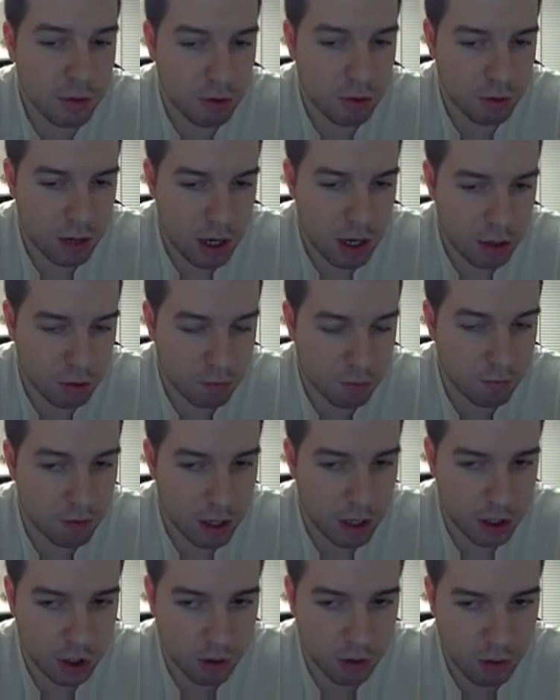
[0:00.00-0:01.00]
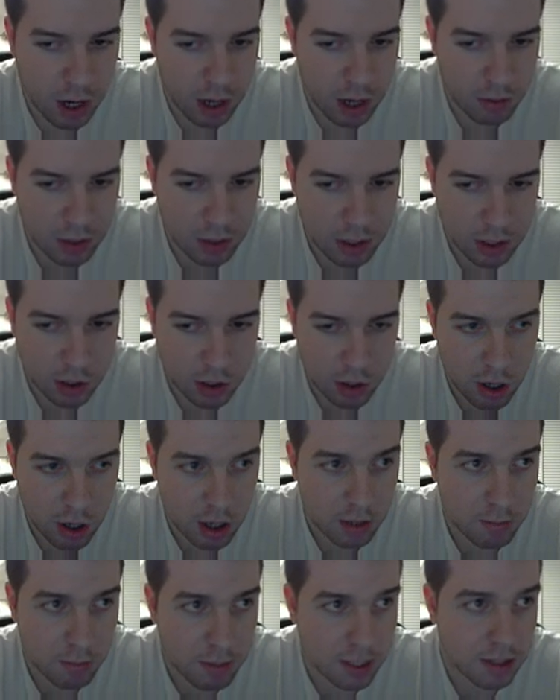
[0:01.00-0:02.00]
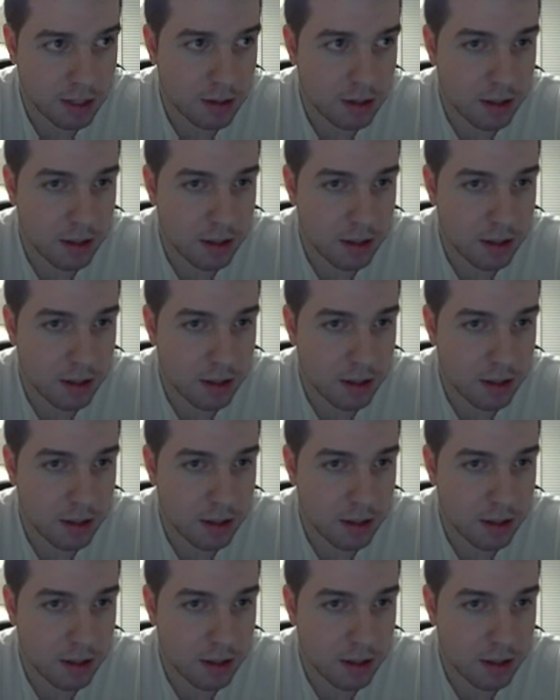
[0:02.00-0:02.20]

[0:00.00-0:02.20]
round to flush you out and so on, but